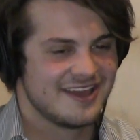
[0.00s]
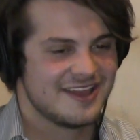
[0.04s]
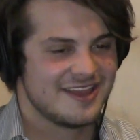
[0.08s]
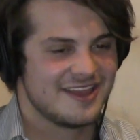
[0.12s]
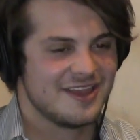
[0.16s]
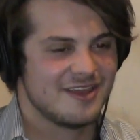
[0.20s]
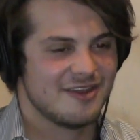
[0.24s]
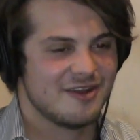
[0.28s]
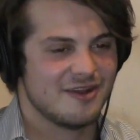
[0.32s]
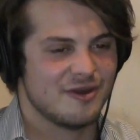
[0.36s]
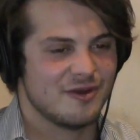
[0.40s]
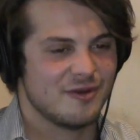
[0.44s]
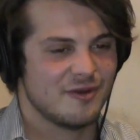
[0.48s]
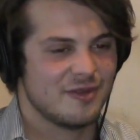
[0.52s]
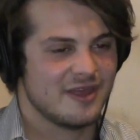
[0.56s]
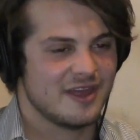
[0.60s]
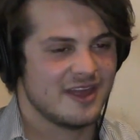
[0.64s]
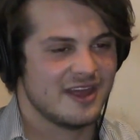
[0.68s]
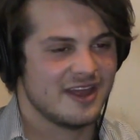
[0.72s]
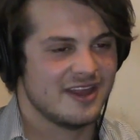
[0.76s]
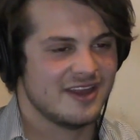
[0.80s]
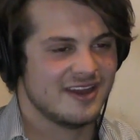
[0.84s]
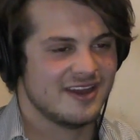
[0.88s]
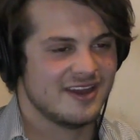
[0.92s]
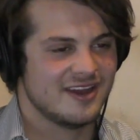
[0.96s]
You know
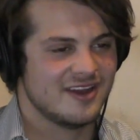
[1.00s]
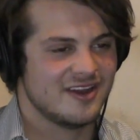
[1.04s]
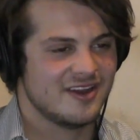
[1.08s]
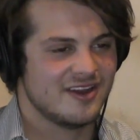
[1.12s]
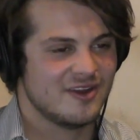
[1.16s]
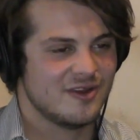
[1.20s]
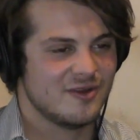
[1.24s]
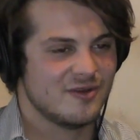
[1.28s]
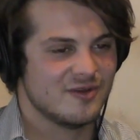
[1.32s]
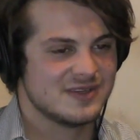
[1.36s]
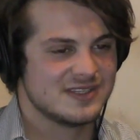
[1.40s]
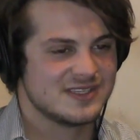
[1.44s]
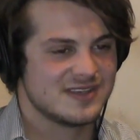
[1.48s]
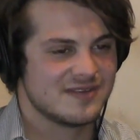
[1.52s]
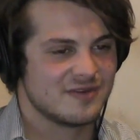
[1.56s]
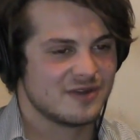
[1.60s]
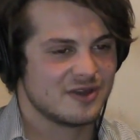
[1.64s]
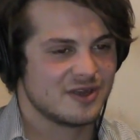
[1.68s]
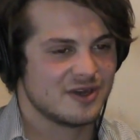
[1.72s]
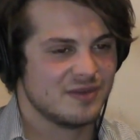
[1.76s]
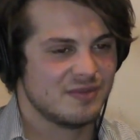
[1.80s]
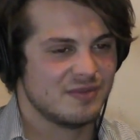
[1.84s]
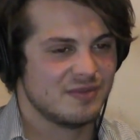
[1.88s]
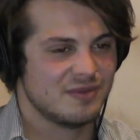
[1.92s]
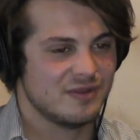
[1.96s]
that no one's ever
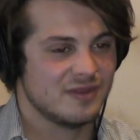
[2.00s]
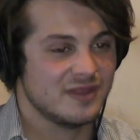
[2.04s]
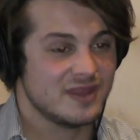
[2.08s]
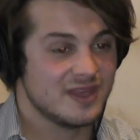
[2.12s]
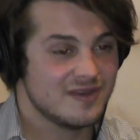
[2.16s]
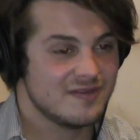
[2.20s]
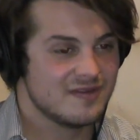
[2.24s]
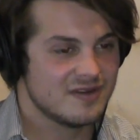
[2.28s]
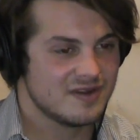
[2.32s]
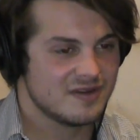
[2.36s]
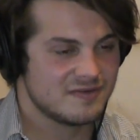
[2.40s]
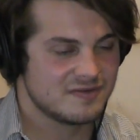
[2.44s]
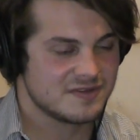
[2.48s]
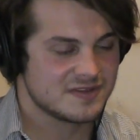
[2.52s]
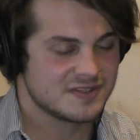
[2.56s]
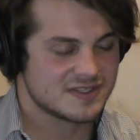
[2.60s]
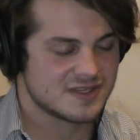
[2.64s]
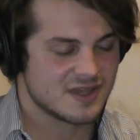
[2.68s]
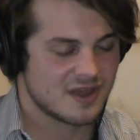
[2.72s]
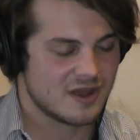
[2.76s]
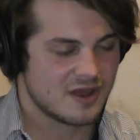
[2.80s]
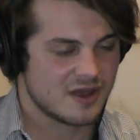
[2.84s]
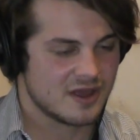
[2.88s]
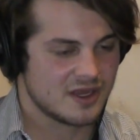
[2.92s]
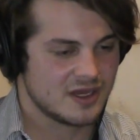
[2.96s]
going to believe in a
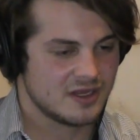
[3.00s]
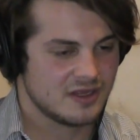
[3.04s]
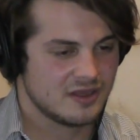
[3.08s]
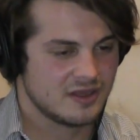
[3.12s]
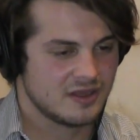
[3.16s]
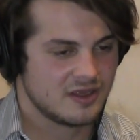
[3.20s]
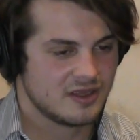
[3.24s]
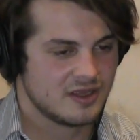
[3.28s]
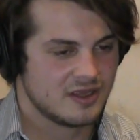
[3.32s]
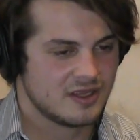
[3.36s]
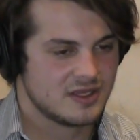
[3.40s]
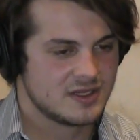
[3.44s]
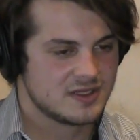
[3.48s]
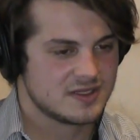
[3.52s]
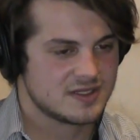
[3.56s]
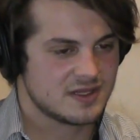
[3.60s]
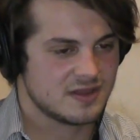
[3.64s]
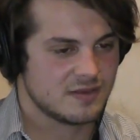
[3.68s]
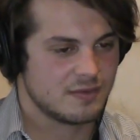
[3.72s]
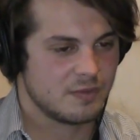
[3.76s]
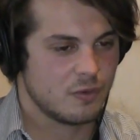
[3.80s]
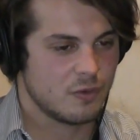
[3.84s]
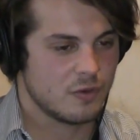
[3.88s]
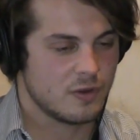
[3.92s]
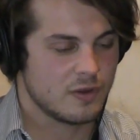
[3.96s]
facade to the
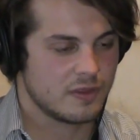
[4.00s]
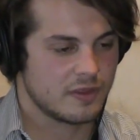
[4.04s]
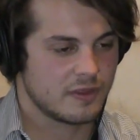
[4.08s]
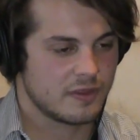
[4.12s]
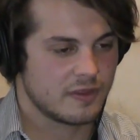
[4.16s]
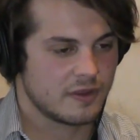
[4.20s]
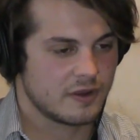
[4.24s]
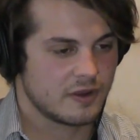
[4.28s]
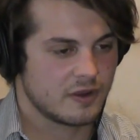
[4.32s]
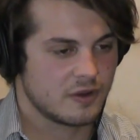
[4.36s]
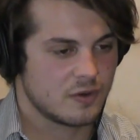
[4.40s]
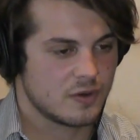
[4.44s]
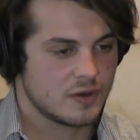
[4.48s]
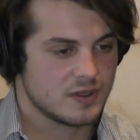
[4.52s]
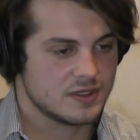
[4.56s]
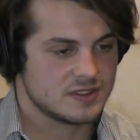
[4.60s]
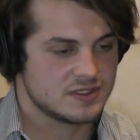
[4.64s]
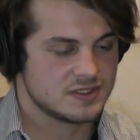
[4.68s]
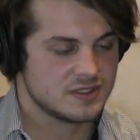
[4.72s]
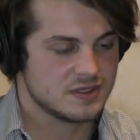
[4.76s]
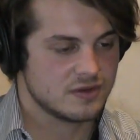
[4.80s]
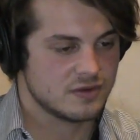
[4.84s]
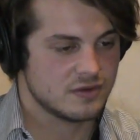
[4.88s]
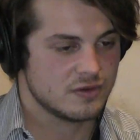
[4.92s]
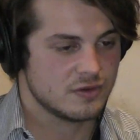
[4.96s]
point that they're going
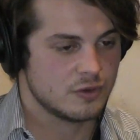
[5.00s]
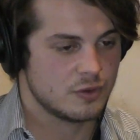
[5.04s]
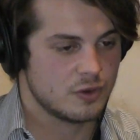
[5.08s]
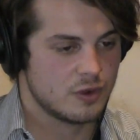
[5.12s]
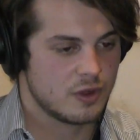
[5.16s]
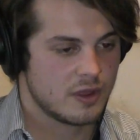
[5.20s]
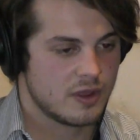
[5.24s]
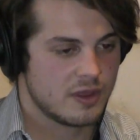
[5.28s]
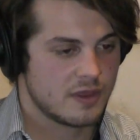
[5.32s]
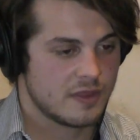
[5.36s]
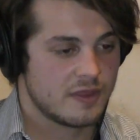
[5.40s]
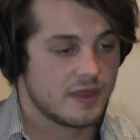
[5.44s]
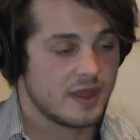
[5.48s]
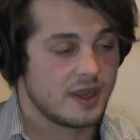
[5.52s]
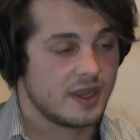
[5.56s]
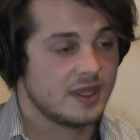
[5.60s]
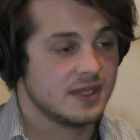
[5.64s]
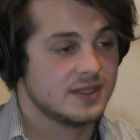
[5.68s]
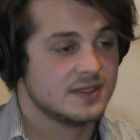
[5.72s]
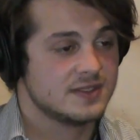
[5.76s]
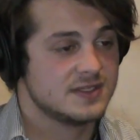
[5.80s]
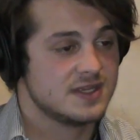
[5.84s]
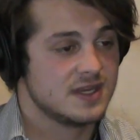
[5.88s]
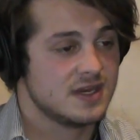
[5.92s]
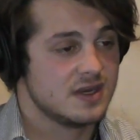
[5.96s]
to then
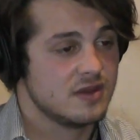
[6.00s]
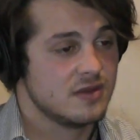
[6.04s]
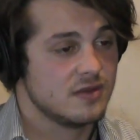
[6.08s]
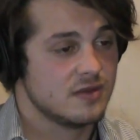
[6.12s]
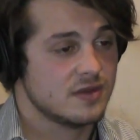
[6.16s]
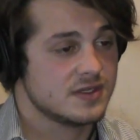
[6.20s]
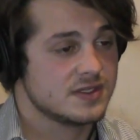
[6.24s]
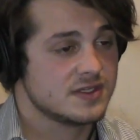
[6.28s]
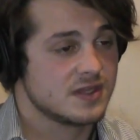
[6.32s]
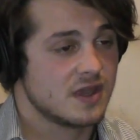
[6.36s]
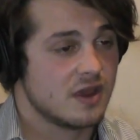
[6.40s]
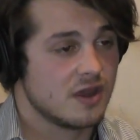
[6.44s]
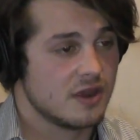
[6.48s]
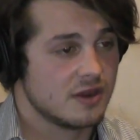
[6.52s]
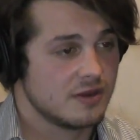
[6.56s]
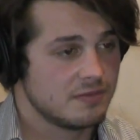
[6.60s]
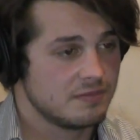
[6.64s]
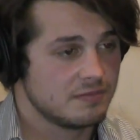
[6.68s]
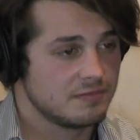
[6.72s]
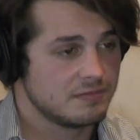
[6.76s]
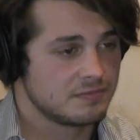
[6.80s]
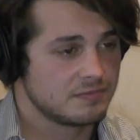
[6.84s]
continue this on.